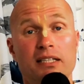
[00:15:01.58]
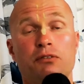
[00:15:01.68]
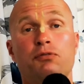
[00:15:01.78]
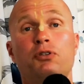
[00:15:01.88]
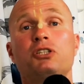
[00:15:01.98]
way
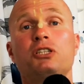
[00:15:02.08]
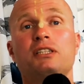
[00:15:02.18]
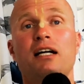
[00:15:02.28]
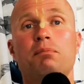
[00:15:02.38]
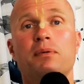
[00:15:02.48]
is the first
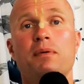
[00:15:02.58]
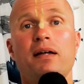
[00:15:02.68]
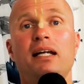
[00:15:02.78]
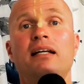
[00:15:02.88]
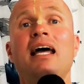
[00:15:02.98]
step,
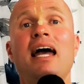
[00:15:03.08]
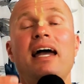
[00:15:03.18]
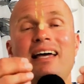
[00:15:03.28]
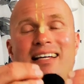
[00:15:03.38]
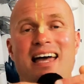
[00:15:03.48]
and then
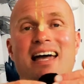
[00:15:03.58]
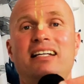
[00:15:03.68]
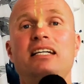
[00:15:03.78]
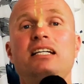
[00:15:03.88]
at